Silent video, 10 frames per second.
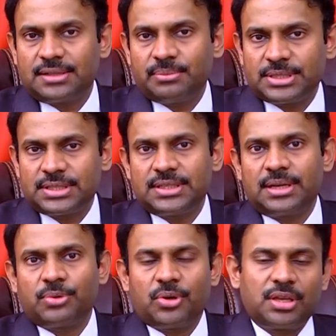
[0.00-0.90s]
The muscle
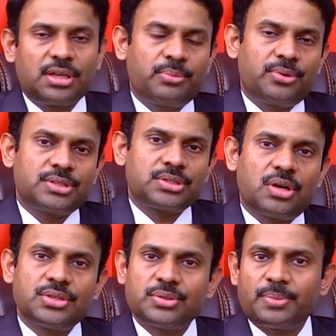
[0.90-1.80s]
that I am talking about
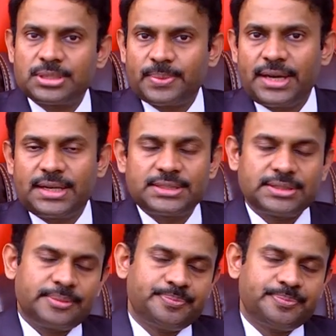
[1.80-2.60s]
called supraspinatus.